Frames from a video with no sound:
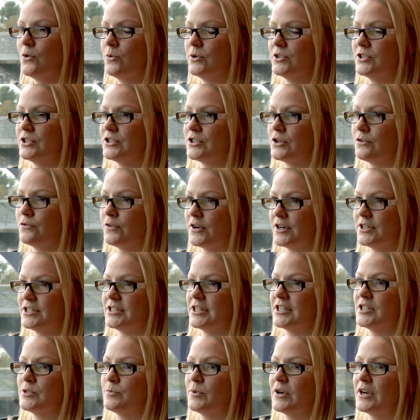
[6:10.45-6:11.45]
which is our
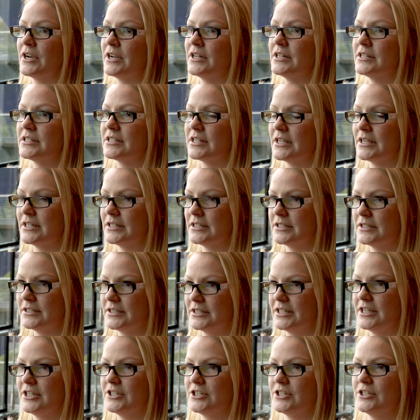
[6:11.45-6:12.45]
first experience in
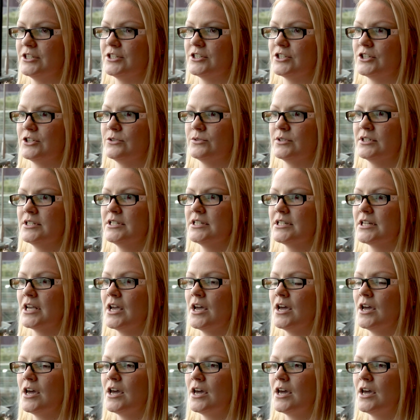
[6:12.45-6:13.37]
teaching students.